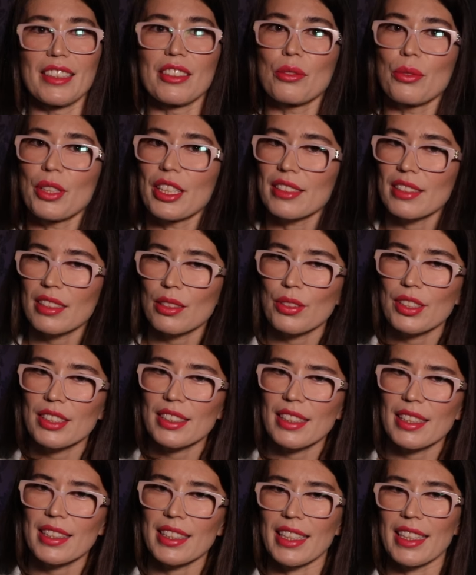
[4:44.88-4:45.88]
In
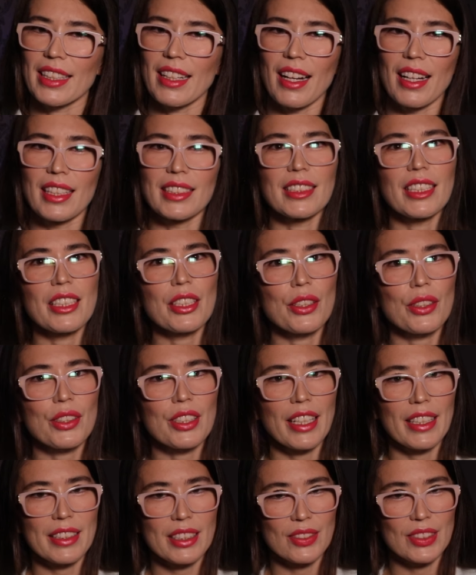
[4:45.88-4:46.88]
2023, under her
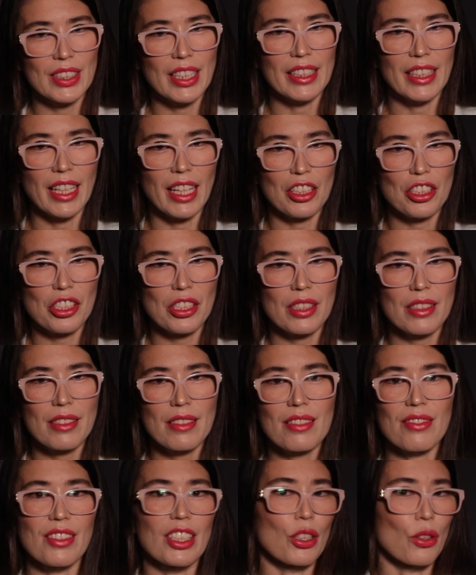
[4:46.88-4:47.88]
creative direction,
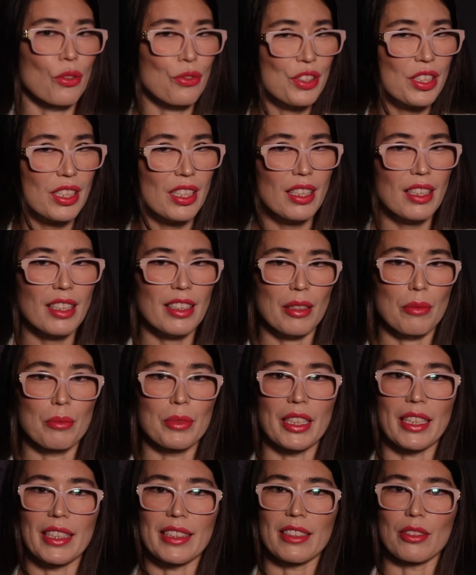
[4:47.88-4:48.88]
Swarovski
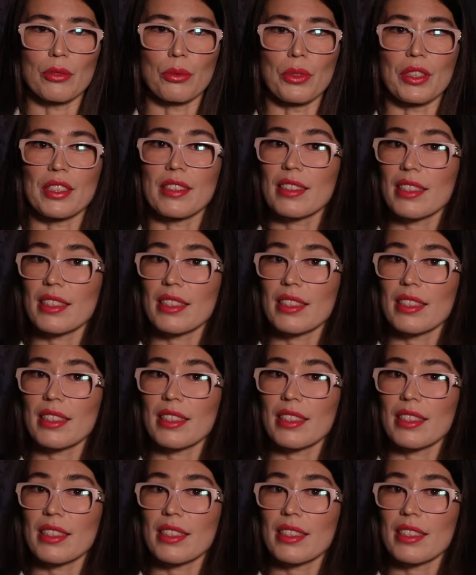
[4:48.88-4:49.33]
collaborated with